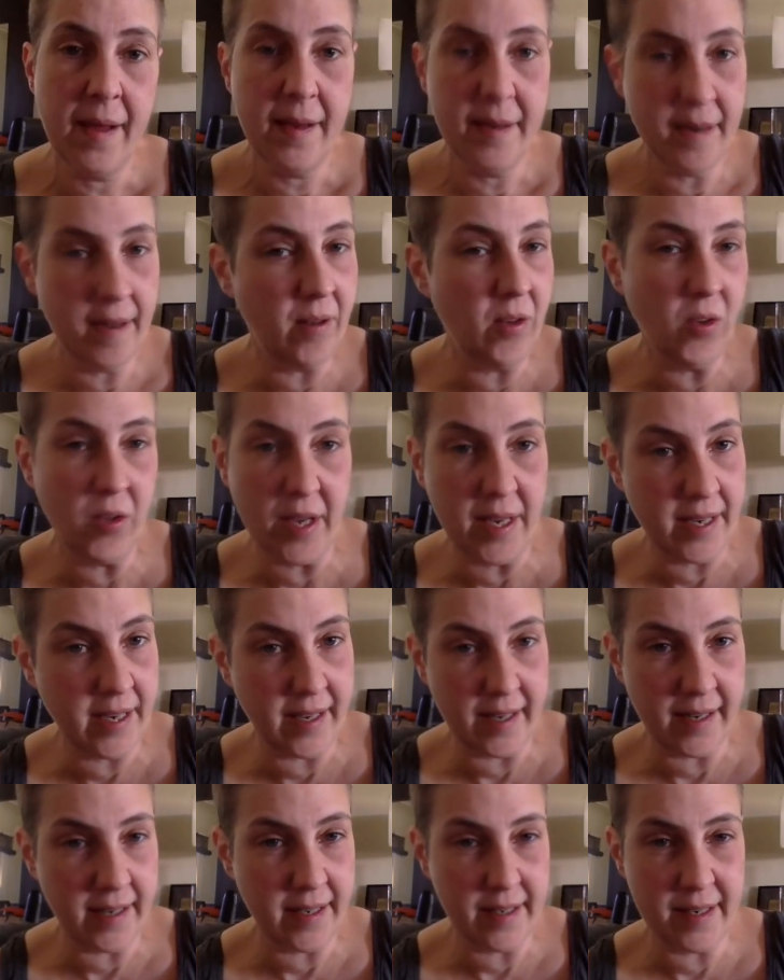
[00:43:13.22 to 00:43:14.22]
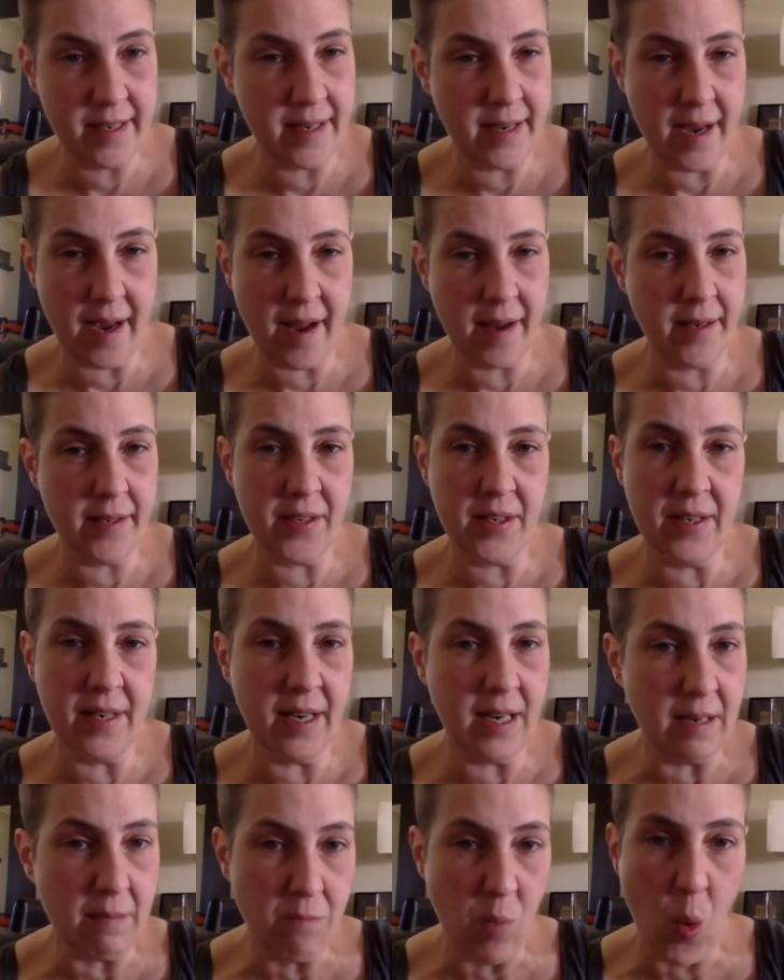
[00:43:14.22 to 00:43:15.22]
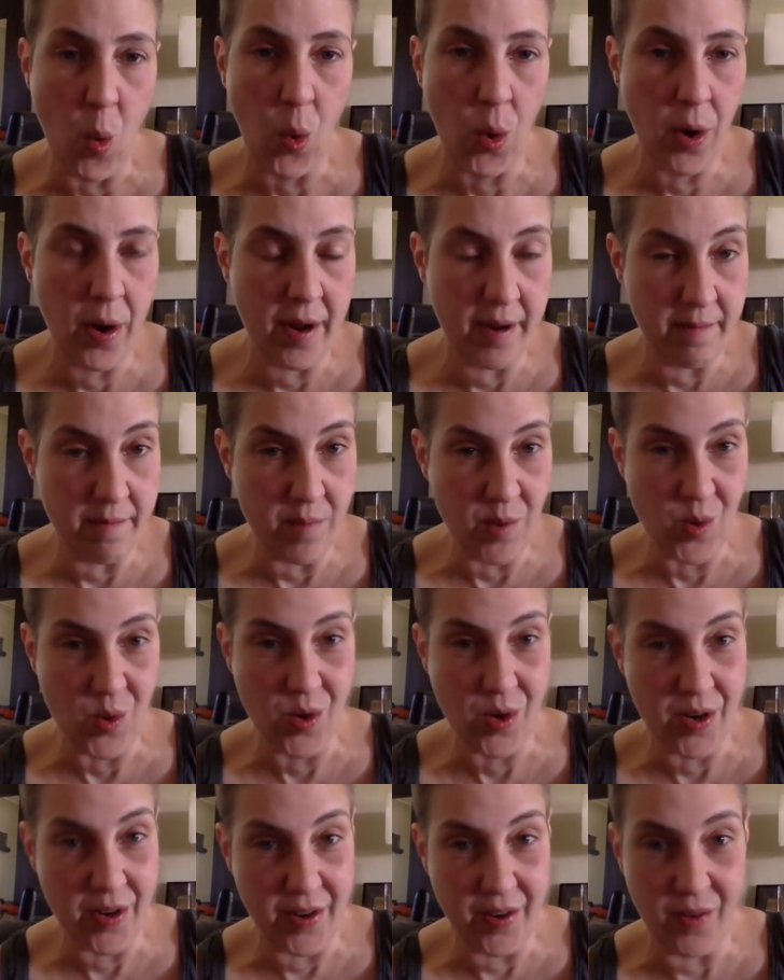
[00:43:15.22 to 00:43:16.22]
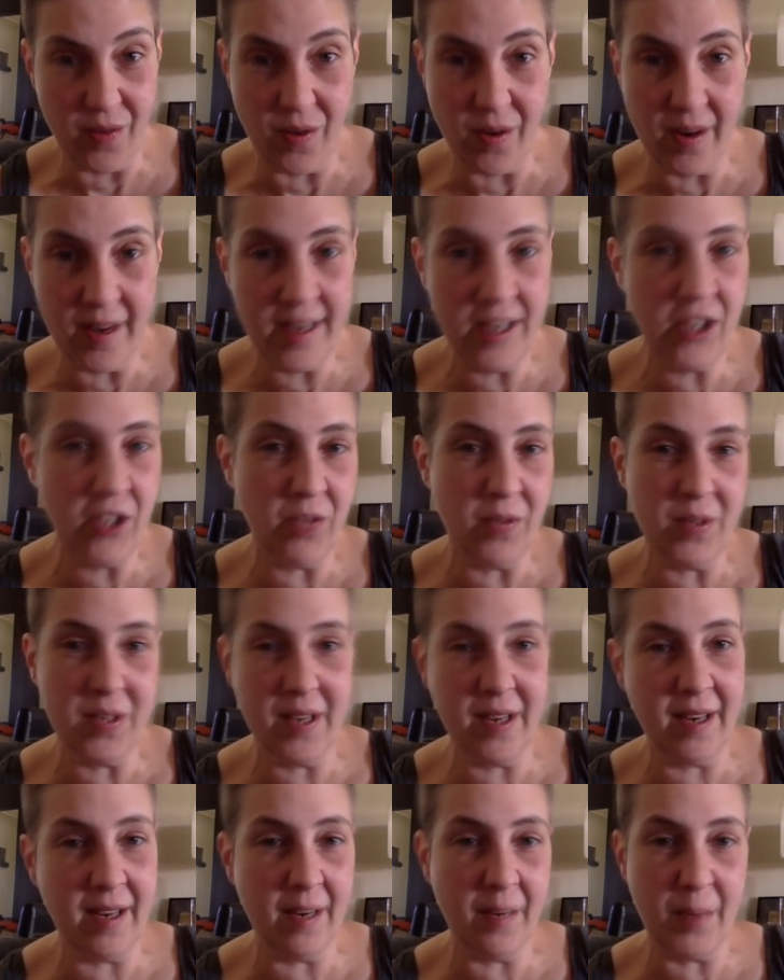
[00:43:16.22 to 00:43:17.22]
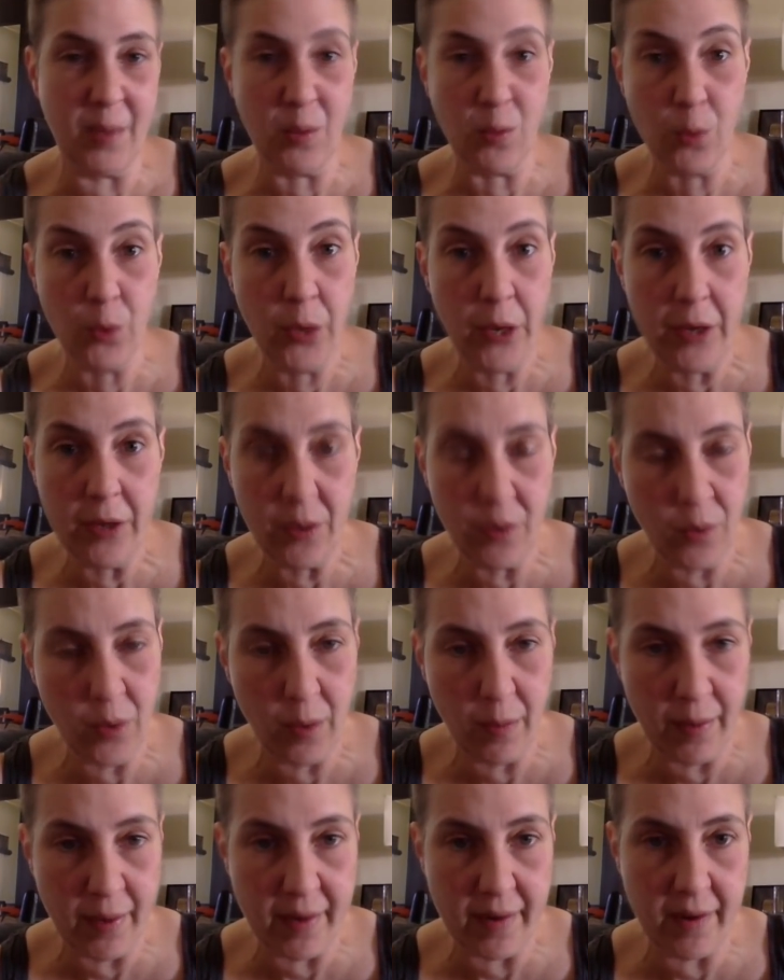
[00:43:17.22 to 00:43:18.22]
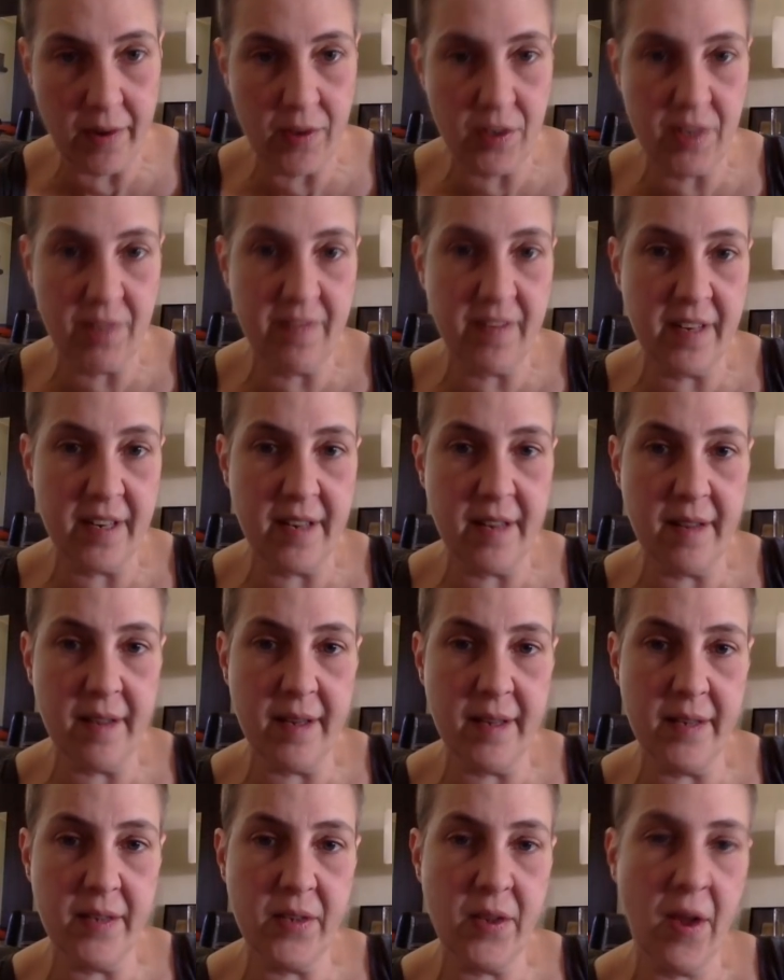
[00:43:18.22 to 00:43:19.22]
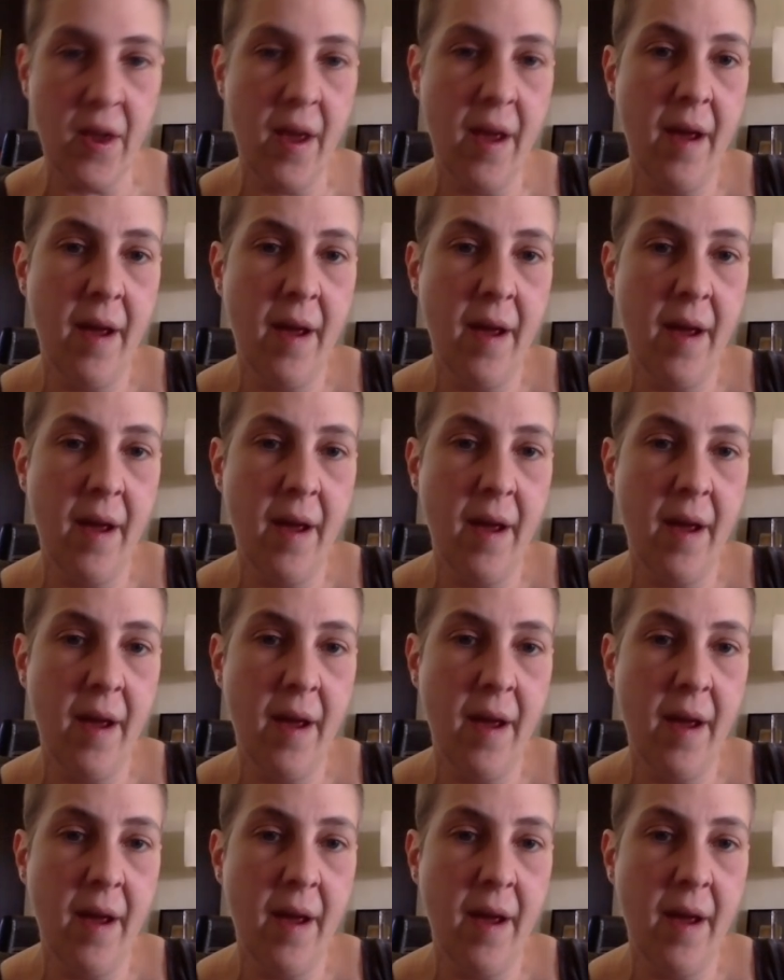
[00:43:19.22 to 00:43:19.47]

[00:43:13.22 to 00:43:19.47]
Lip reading: Now, looking in, I could see Alison getting more and more annoyed. She was getting up and rooting through her binders to find things.